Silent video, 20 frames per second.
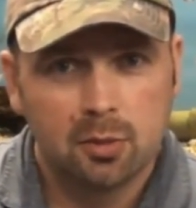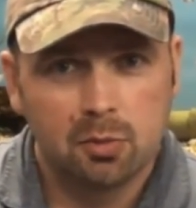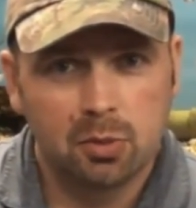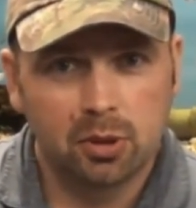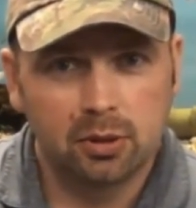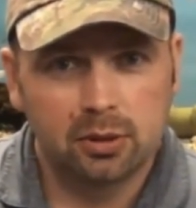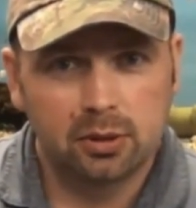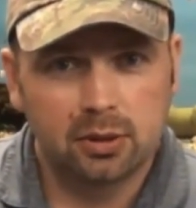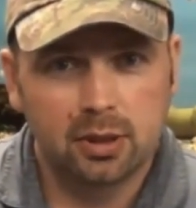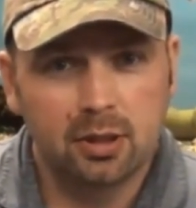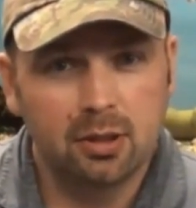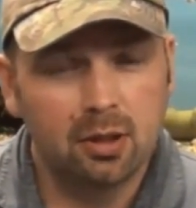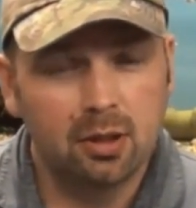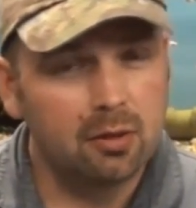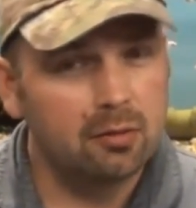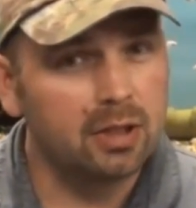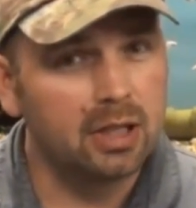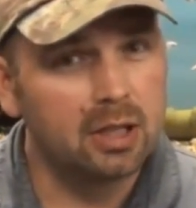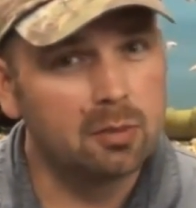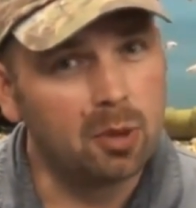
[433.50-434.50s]
But they're
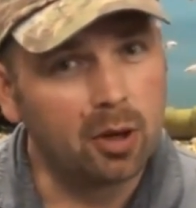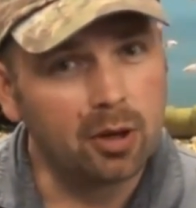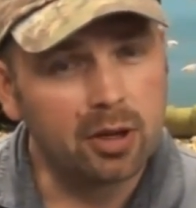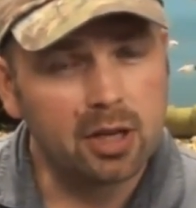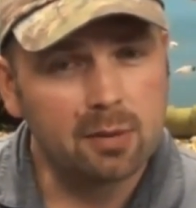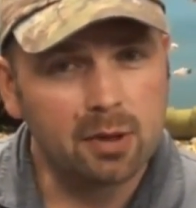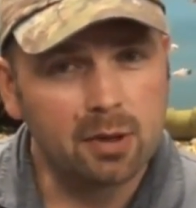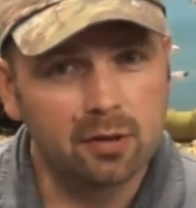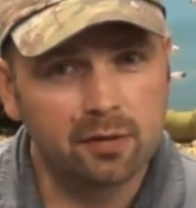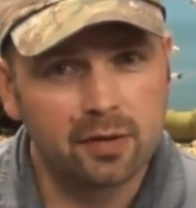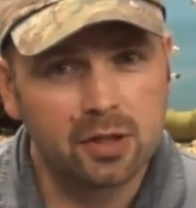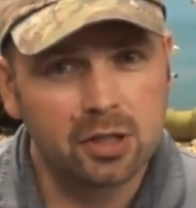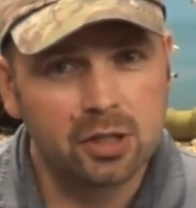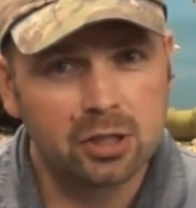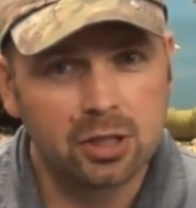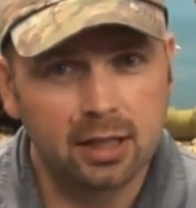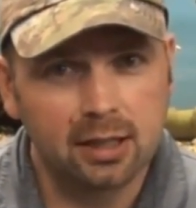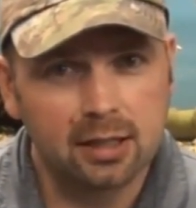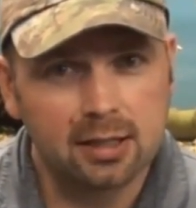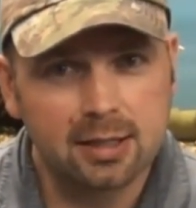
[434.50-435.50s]
not really bothered about fish
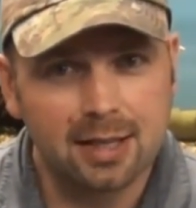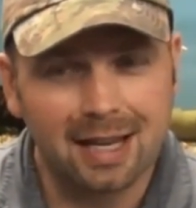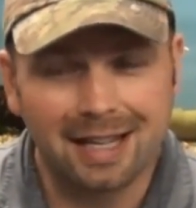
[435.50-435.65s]
tanks.